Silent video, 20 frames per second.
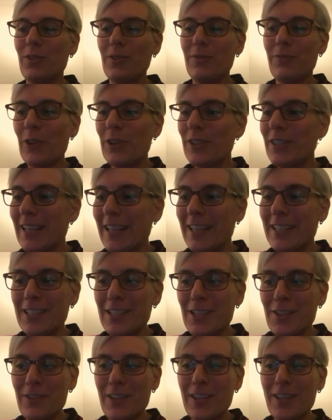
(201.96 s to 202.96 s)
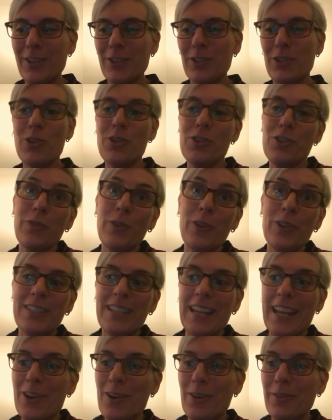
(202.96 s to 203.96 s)
first aid certificates? Who's your first
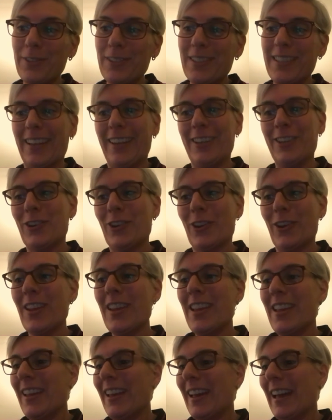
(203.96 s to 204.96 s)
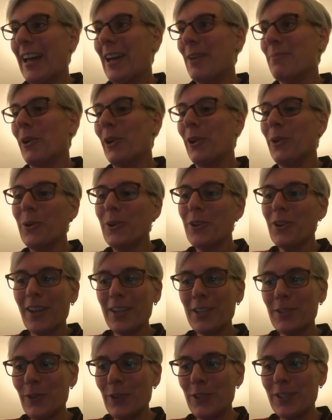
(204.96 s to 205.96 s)
aid officer? I
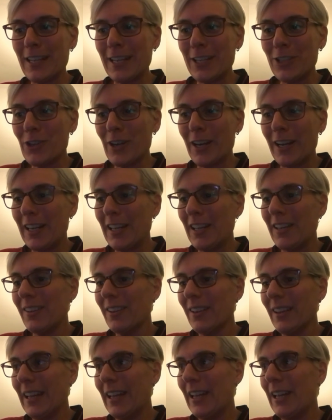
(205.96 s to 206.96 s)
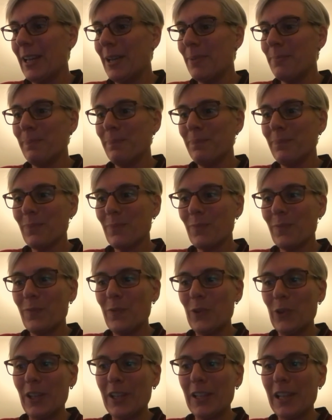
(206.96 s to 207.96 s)
organised first aid training
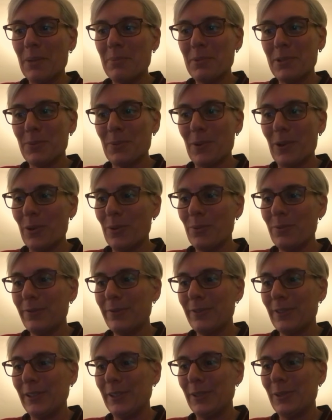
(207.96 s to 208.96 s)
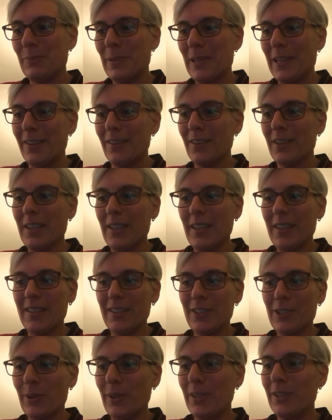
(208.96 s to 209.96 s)
for the club as well for a little bit.
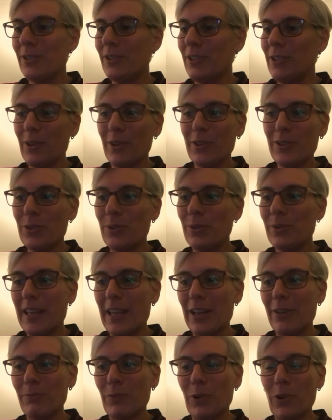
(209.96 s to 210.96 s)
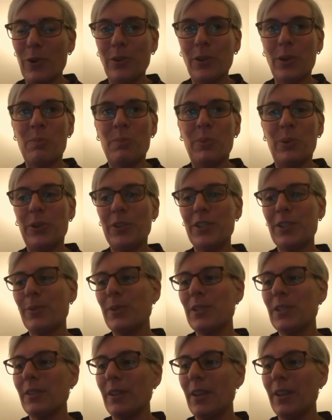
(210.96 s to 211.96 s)
So I took that role on board. So
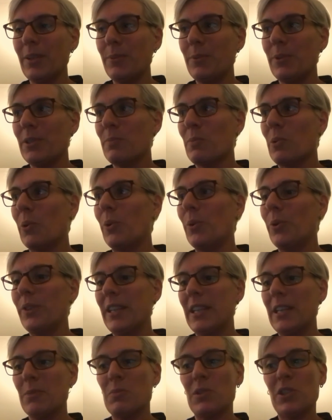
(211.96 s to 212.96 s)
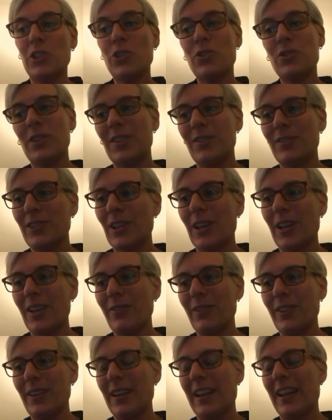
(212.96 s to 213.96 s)
it was more the administrative side
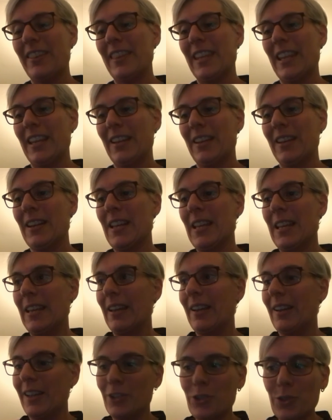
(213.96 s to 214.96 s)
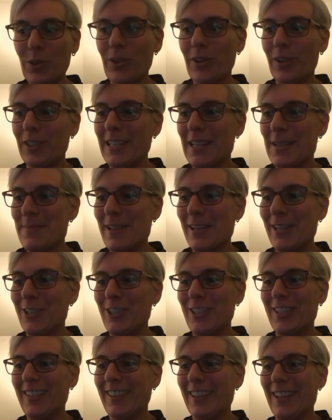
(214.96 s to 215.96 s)
of it, and then I took on team
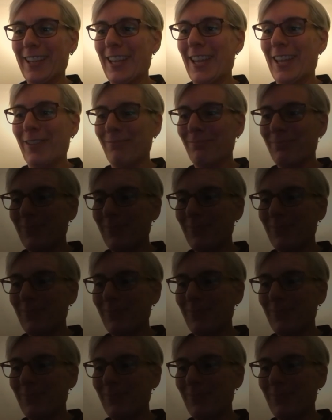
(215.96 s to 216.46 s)
managing again.